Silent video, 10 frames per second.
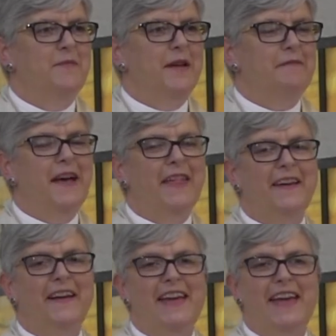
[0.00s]
My
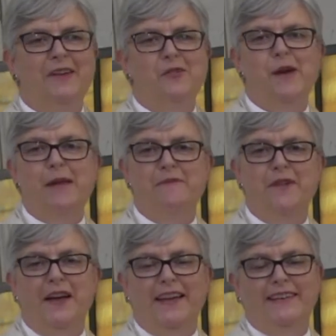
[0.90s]
father had a
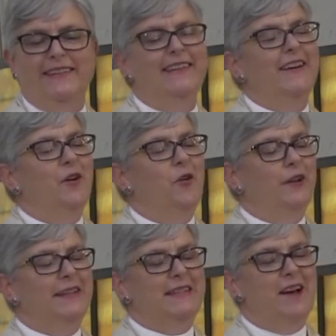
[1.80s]
grapevine
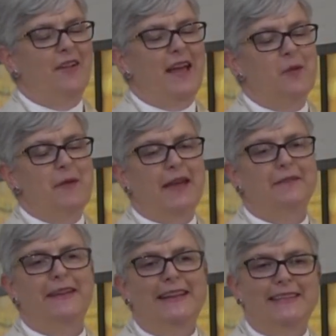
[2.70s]
on our back
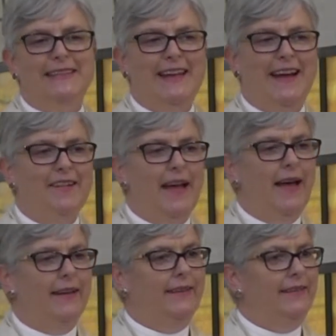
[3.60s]
fence in our
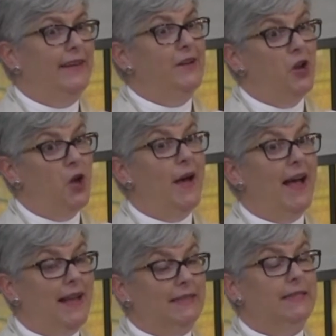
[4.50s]
garden in Lower
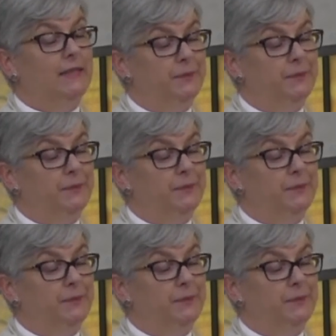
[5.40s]
Hutt.